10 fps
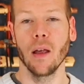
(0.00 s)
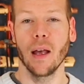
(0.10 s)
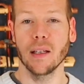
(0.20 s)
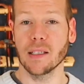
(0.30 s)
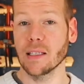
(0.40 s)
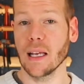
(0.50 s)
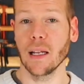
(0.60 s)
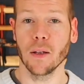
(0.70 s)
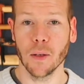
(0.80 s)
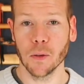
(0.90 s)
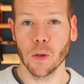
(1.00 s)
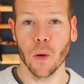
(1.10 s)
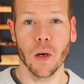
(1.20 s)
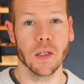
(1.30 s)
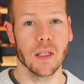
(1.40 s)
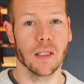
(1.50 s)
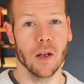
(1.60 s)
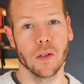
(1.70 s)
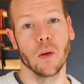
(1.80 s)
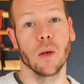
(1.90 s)
It's a standalone course. It's
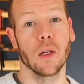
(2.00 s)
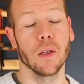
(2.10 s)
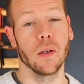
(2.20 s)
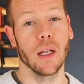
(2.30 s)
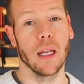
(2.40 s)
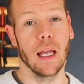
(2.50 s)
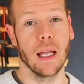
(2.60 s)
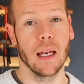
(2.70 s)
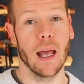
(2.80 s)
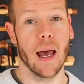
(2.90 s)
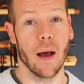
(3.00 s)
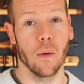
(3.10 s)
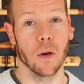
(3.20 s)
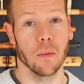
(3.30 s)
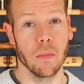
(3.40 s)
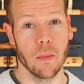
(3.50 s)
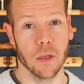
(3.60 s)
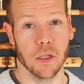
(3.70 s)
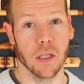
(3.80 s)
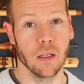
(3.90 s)
also included in our
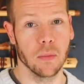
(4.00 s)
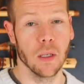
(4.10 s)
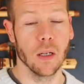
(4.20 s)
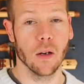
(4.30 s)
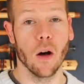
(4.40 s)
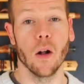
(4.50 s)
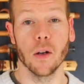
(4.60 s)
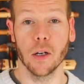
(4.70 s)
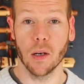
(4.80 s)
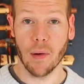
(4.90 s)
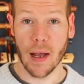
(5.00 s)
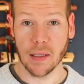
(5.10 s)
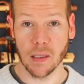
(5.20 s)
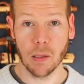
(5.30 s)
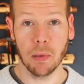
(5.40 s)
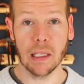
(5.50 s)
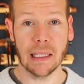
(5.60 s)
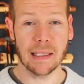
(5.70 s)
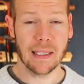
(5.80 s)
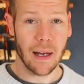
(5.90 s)
membership called Horizons
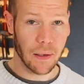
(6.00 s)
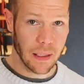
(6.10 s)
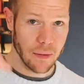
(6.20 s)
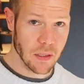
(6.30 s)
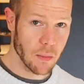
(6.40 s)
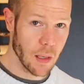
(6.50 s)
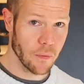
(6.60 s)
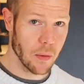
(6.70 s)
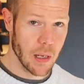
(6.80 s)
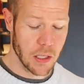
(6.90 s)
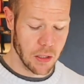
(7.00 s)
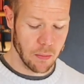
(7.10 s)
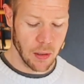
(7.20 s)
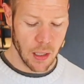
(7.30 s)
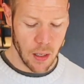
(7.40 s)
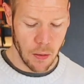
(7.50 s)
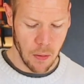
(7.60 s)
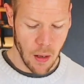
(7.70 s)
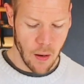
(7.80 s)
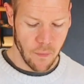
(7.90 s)
Plus. I'll leave some information below
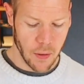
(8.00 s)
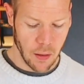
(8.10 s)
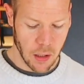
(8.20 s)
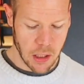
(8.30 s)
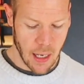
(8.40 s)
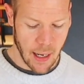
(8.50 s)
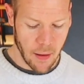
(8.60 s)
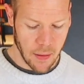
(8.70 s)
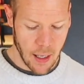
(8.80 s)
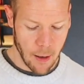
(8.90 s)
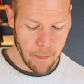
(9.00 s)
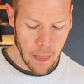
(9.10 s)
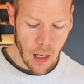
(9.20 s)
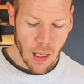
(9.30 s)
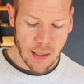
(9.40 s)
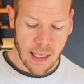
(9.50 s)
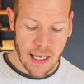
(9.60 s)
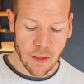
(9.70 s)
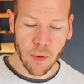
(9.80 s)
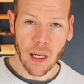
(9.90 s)
for you to check out there.
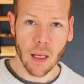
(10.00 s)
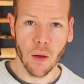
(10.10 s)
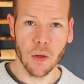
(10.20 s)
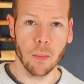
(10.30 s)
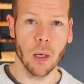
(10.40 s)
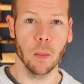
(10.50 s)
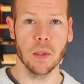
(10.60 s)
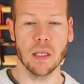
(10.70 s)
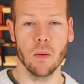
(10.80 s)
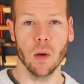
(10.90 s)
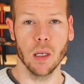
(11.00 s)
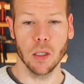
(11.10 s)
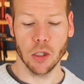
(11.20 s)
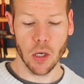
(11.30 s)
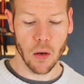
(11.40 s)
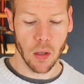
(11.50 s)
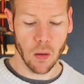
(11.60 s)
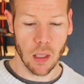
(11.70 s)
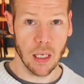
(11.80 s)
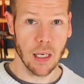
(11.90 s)
Today's video, the purpose, I wanted to show you
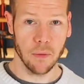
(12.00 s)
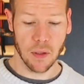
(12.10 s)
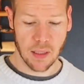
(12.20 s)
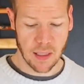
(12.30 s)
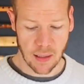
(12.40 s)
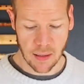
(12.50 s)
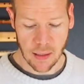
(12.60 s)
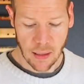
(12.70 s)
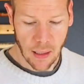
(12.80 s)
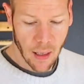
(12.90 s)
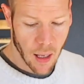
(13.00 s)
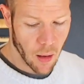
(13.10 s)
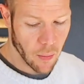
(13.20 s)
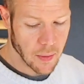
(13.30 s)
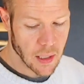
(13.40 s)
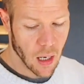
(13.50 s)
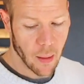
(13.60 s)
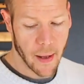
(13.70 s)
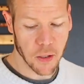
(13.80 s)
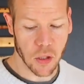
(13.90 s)
the differences when we talk
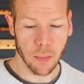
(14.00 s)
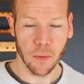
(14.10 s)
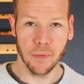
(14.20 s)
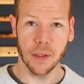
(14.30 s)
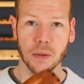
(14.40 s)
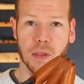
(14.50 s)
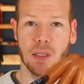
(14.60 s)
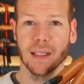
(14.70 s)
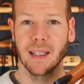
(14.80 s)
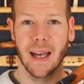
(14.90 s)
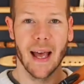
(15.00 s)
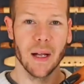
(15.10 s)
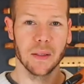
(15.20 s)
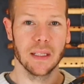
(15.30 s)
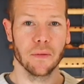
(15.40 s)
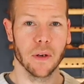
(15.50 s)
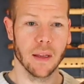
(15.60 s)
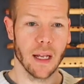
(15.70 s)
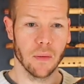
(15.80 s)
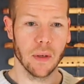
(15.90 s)
about triple flutes, how different
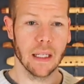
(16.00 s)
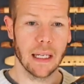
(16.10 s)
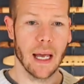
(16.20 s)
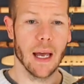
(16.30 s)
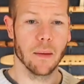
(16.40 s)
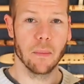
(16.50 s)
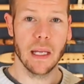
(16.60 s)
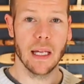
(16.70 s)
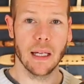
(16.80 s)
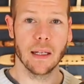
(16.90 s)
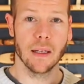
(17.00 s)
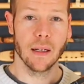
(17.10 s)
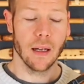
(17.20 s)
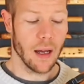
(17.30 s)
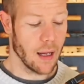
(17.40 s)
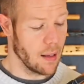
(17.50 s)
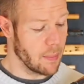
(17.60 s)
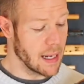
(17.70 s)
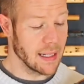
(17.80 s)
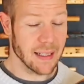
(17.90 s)
they really can be
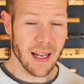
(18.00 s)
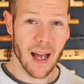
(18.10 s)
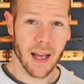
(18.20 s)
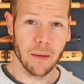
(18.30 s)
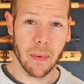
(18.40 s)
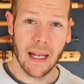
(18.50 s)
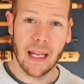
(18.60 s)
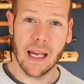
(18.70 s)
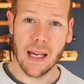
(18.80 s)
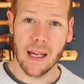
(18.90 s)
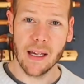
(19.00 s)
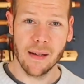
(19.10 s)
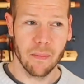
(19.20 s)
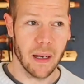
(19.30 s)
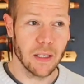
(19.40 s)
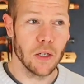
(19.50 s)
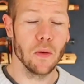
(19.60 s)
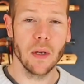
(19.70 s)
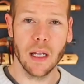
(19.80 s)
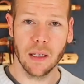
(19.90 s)
by design, by key, by
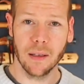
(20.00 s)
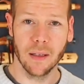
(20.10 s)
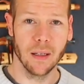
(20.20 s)
tuning.